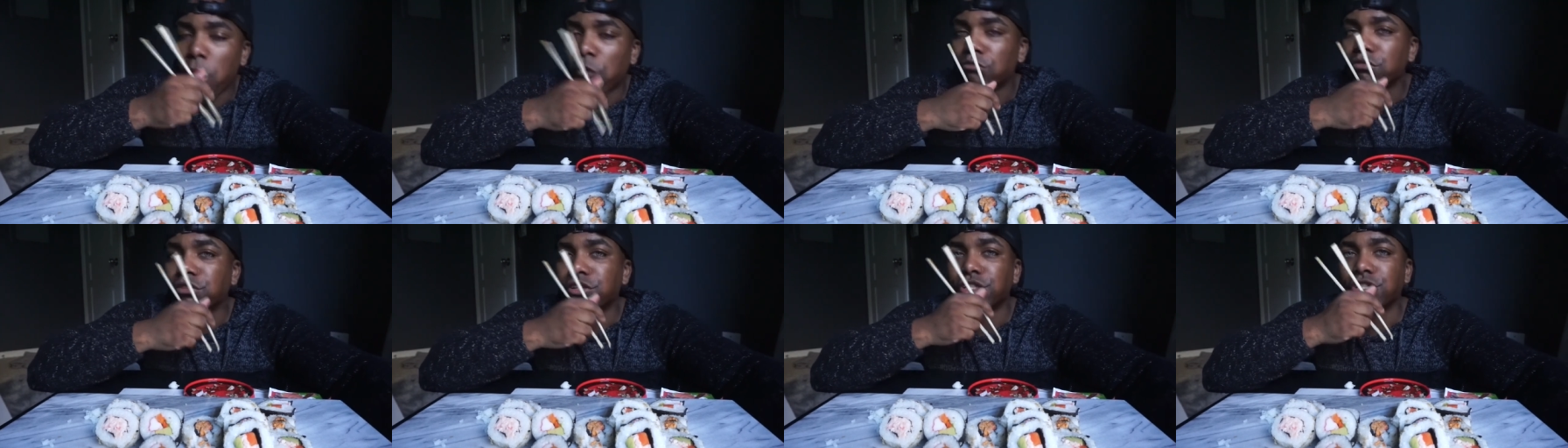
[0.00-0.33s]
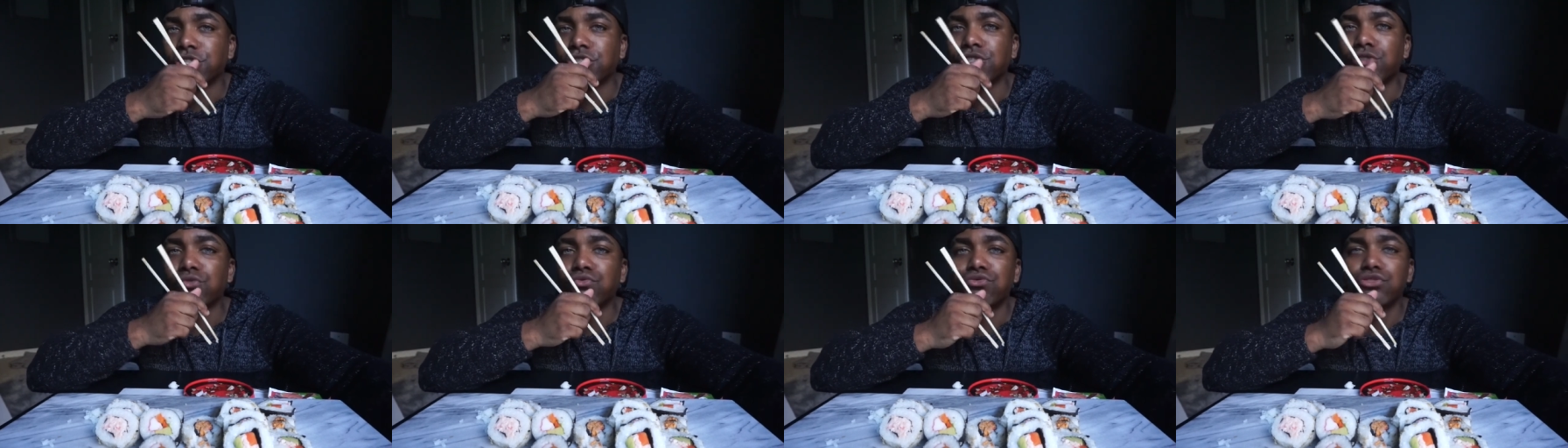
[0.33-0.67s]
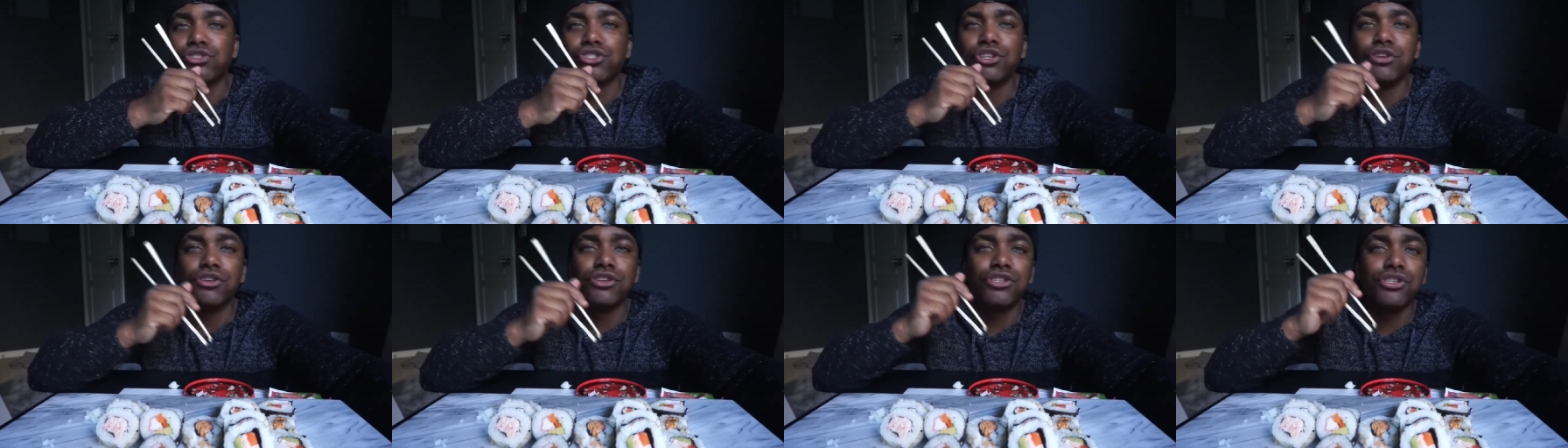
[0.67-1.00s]
This
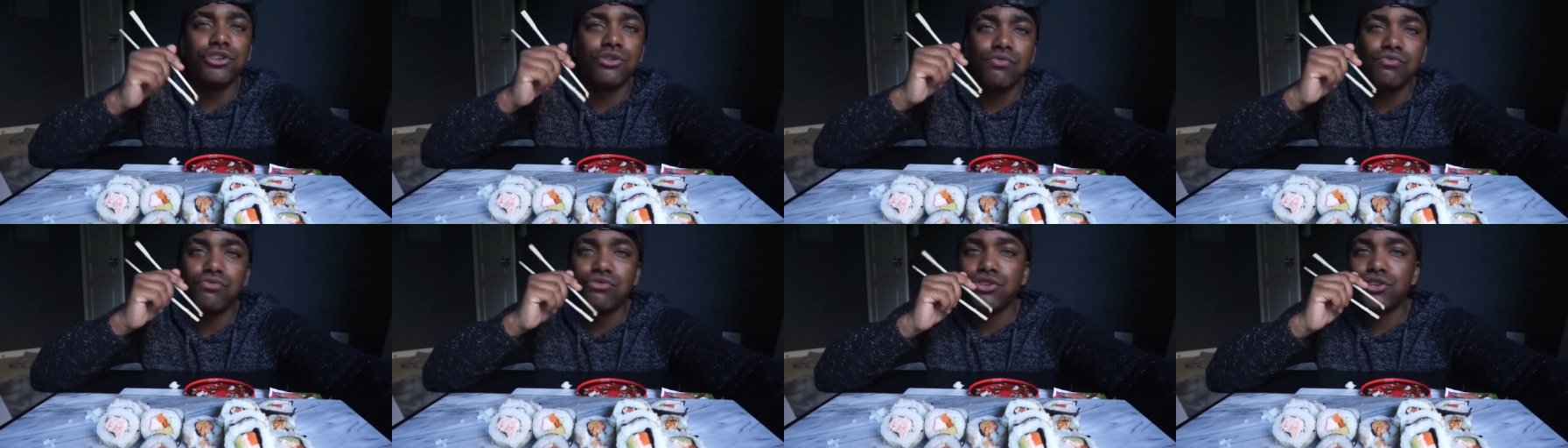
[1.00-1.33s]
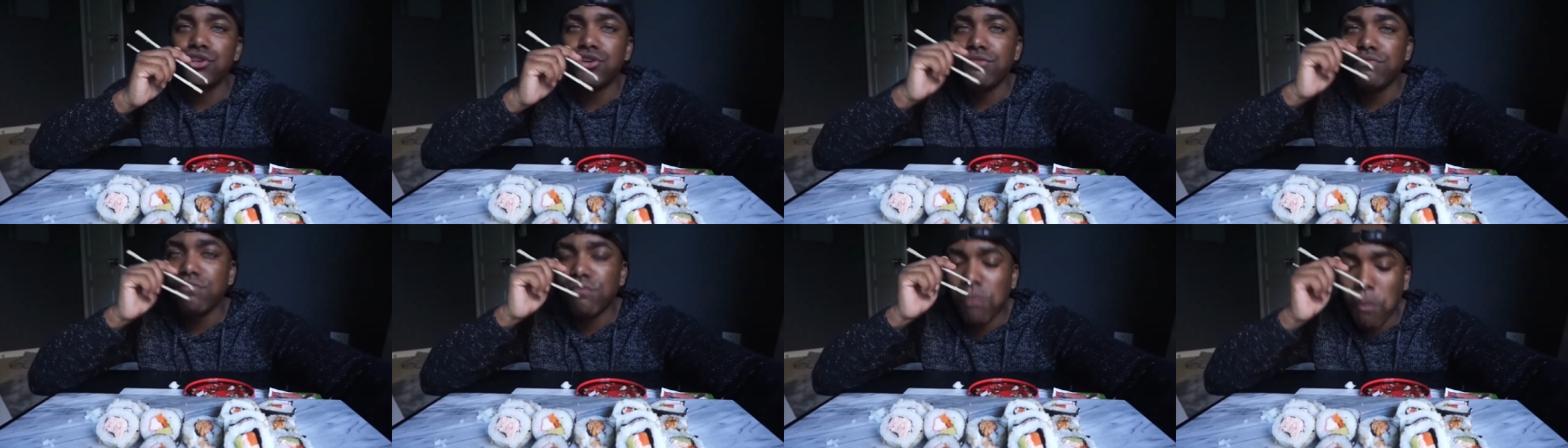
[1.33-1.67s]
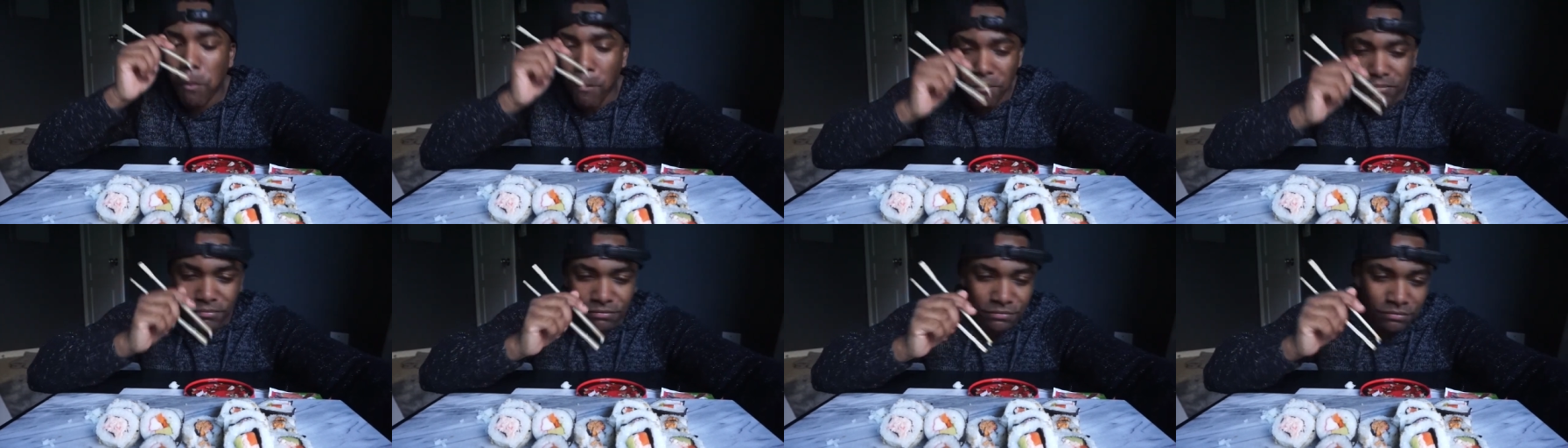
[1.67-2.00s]
sushi,
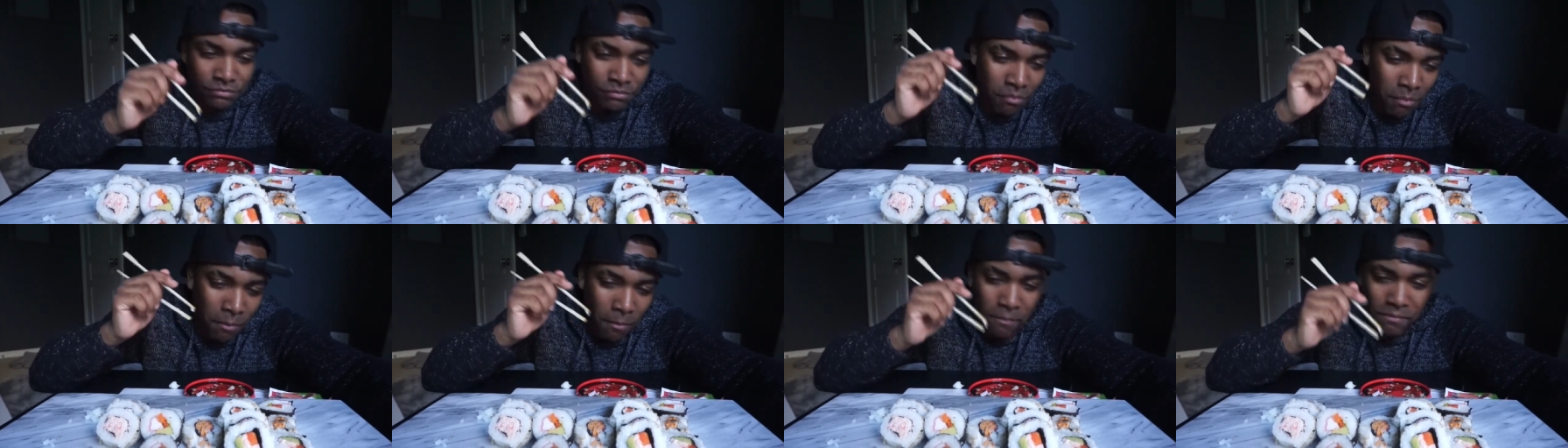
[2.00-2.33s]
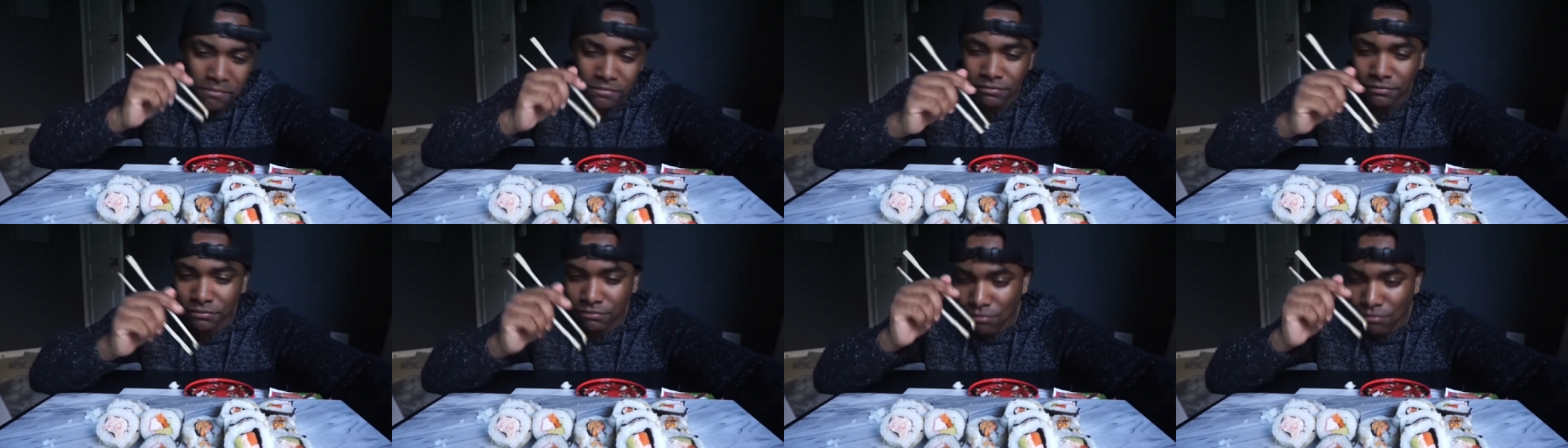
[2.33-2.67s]
sushi.